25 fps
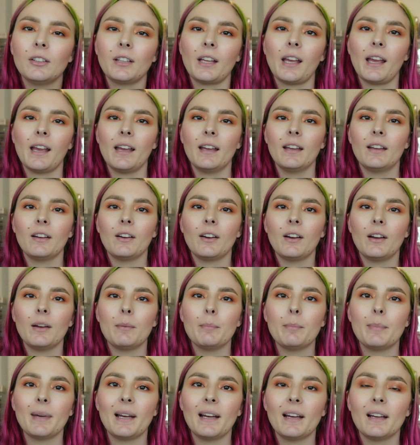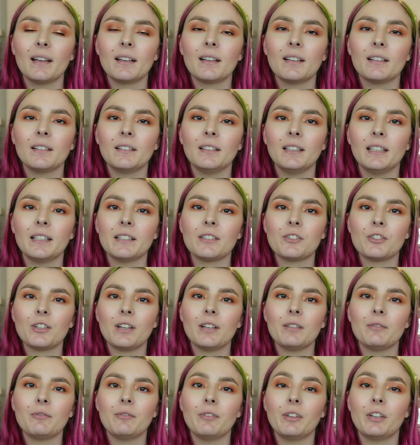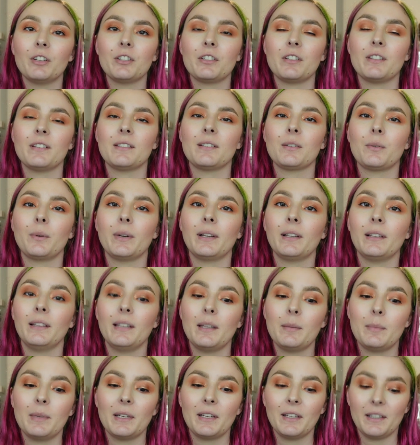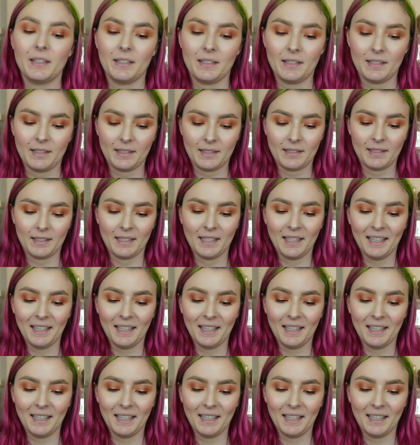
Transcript: Okay, I'm back. Let's try and finish this quickly because